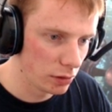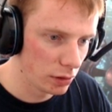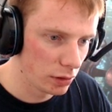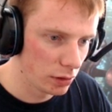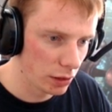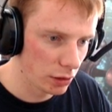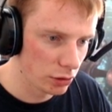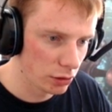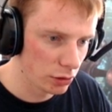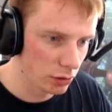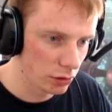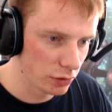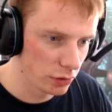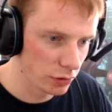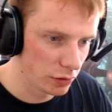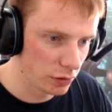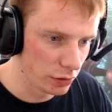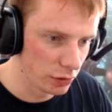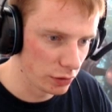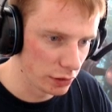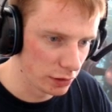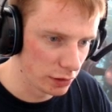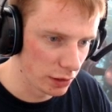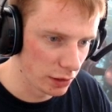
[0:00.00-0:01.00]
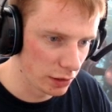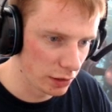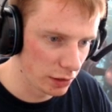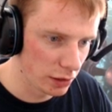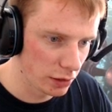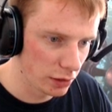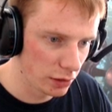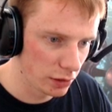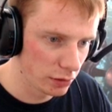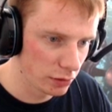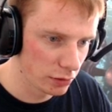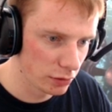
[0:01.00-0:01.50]
Actually, I'll just delete that
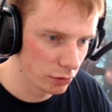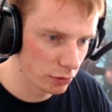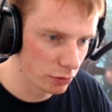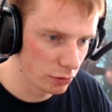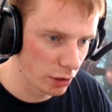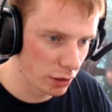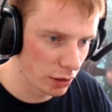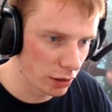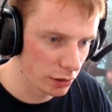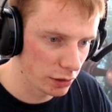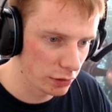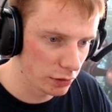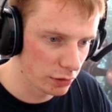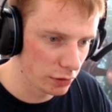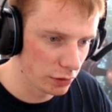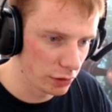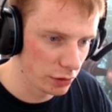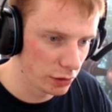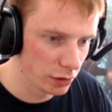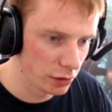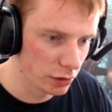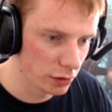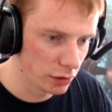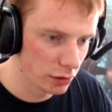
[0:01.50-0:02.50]
key. Right click, delete.